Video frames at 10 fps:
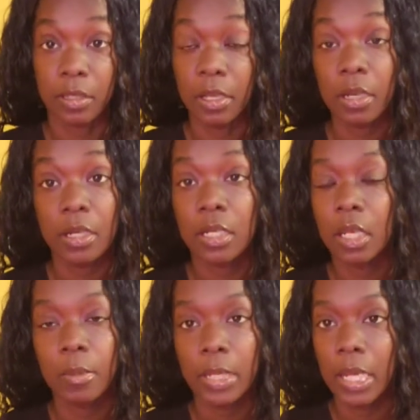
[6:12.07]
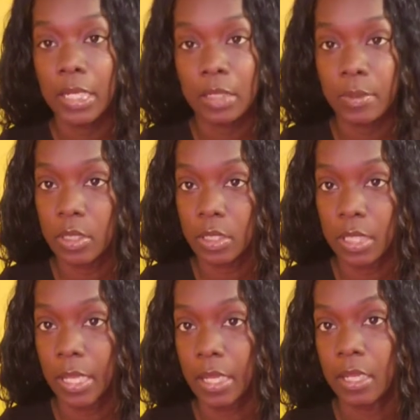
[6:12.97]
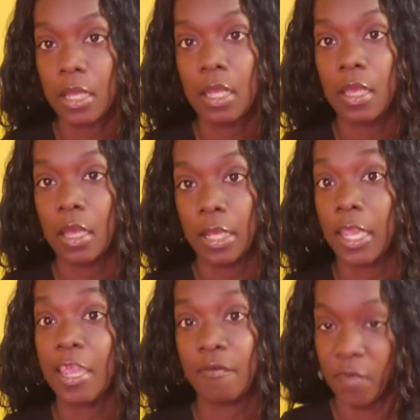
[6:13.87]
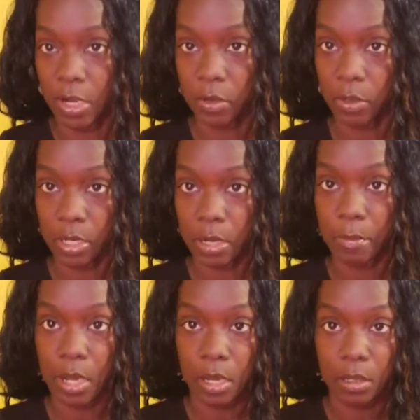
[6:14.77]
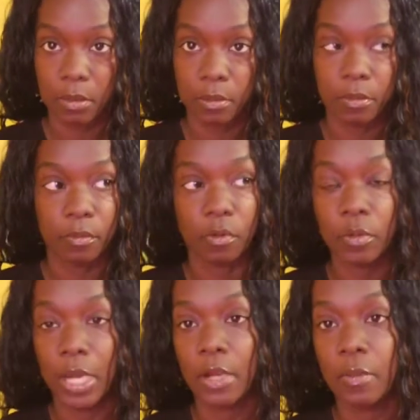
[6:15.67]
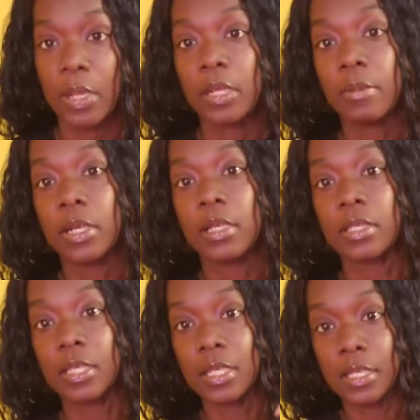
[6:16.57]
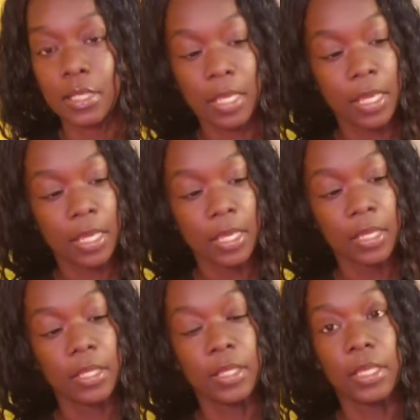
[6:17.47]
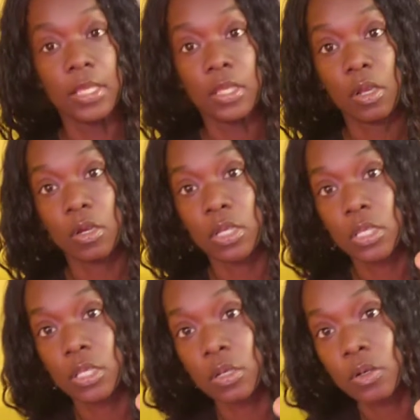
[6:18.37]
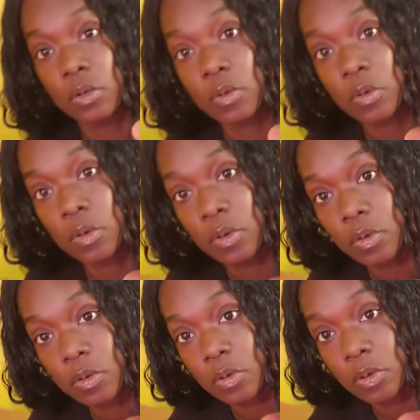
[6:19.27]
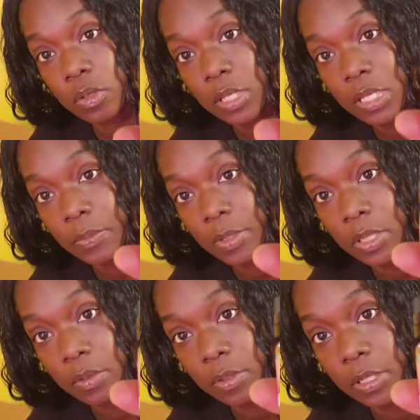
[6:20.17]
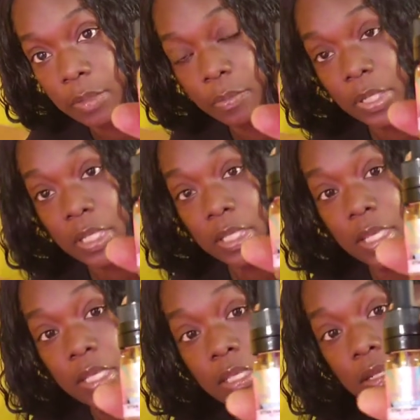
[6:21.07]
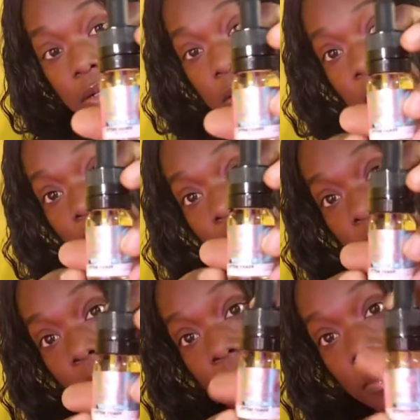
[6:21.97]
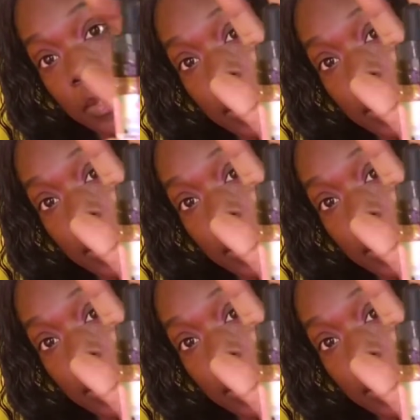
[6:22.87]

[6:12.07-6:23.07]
There, oh my god, it smells like a cake factory in my room that I do my lip gloss, because these are so, they smell so good. But it's getsuckered.com.